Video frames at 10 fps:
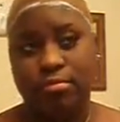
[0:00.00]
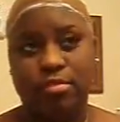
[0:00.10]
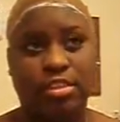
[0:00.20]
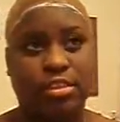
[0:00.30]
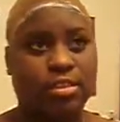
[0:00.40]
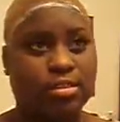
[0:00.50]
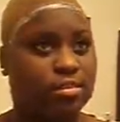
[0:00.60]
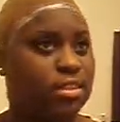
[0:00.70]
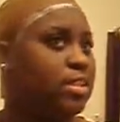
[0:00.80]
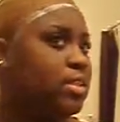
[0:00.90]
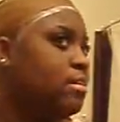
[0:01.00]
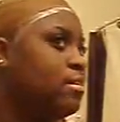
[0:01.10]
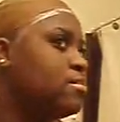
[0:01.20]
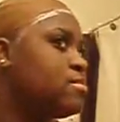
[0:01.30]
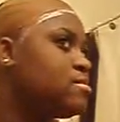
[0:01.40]
just just
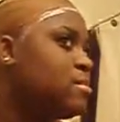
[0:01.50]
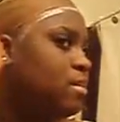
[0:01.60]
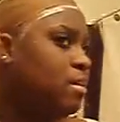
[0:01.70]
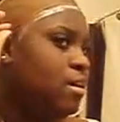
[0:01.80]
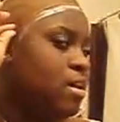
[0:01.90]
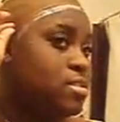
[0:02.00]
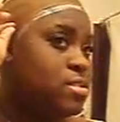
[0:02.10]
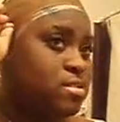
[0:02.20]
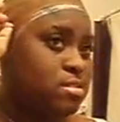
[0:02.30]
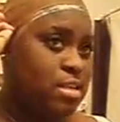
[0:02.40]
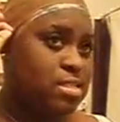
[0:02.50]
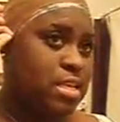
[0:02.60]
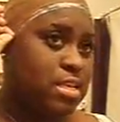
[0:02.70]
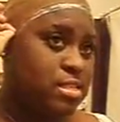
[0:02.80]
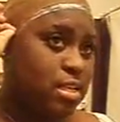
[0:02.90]
because it's, it's
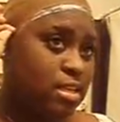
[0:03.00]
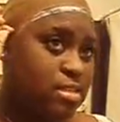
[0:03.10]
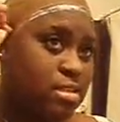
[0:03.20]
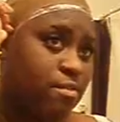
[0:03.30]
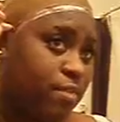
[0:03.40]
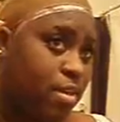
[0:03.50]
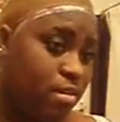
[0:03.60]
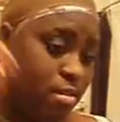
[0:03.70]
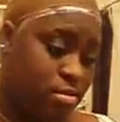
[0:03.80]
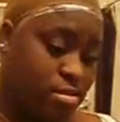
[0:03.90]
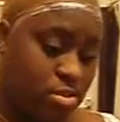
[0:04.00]
easy and it's convenient.